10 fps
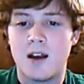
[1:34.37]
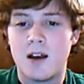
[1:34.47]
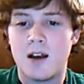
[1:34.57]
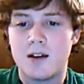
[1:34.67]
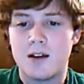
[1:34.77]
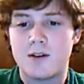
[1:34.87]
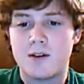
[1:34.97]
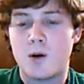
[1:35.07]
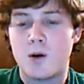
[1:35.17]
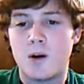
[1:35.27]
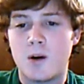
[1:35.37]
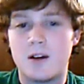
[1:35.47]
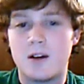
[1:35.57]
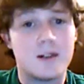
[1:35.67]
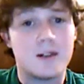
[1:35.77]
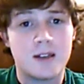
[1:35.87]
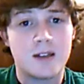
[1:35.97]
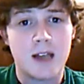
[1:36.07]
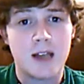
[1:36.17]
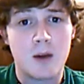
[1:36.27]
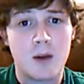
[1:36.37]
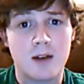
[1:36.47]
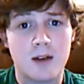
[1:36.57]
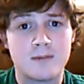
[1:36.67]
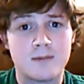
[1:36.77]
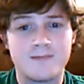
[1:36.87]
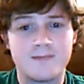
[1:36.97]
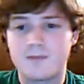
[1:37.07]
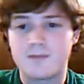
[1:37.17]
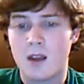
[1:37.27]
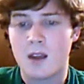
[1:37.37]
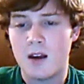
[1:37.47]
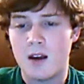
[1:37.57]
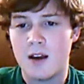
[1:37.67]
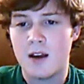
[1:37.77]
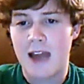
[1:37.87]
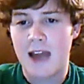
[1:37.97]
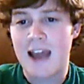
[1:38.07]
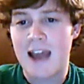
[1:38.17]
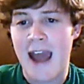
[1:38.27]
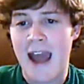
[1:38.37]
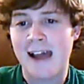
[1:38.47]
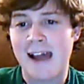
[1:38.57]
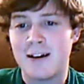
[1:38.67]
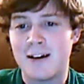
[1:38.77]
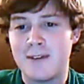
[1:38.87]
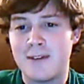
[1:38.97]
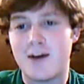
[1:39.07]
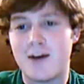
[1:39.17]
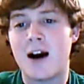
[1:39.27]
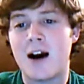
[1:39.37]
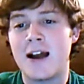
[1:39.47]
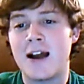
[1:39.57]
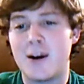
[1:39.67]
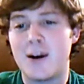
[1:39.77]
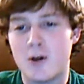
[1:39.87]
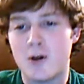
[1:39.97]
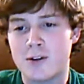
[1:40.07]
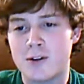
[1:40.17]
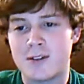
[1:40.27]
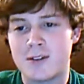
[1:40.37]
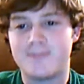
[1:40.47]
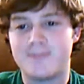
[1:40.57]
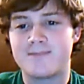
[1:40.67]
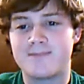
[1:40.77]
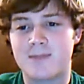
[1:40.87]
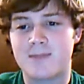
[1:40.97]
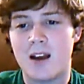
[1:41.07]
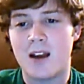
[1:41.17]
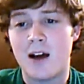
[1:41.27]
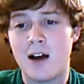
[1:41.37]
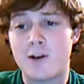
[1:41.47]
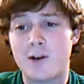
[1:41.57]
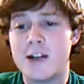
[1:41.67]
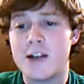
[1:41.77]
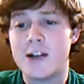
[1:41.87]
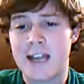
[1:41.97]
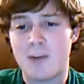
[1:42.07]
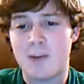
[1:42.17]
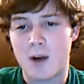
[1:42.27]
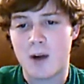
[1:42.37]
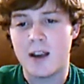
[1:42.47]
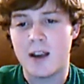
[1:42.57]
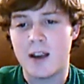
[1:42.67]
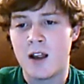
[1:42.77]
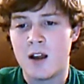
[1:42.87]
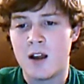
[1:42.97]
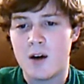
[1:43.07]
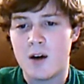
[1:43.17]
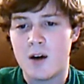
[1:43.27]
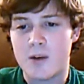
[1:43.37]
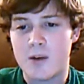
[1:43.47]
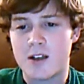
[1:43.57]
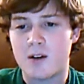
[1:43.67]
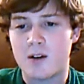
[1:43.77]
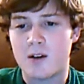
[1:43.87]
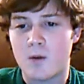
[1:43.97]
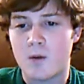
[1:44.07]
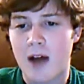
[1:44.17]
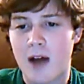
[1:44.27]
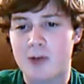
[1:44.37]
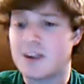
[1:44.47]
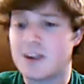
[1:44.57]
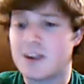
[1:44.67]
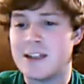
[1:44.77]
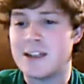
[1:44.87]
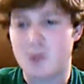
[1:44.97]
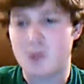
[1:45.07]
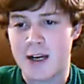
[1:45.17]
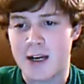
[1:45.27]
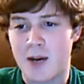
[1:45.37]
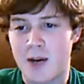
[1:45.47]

So, here we go. Hey gang, finals. I've already taken one, which I was the least worried about.